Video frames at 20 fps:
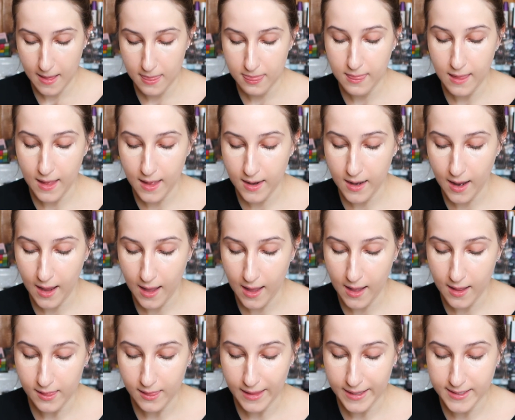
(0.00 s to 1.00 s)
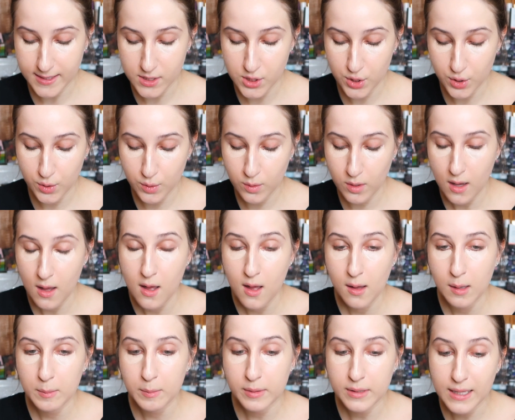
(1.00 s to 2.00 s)
And then I like to
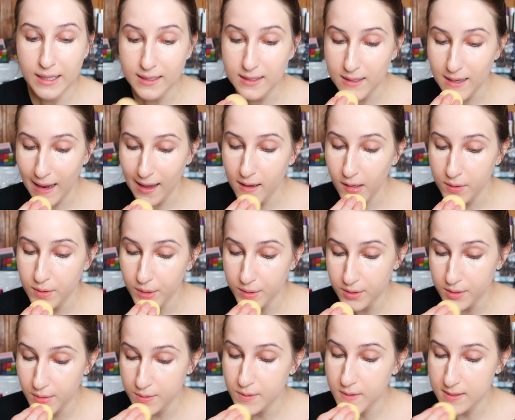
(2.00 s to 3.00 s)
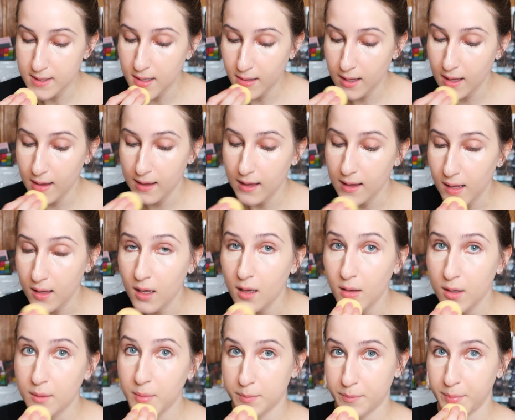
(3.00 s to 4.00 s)
blend it out using
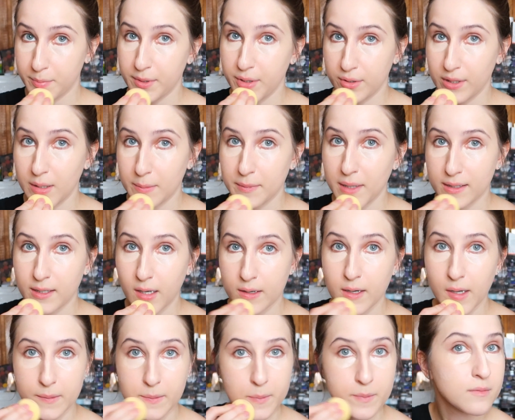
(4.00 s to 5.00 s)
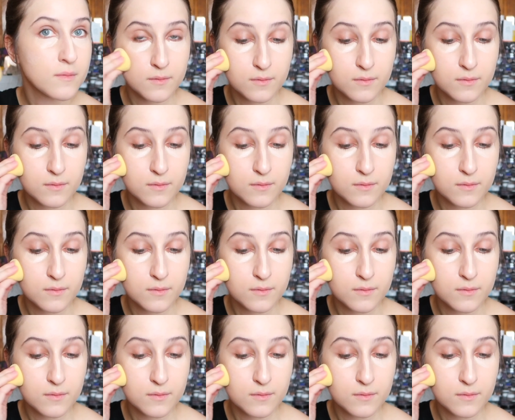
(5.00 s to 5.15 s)
a beauty blender.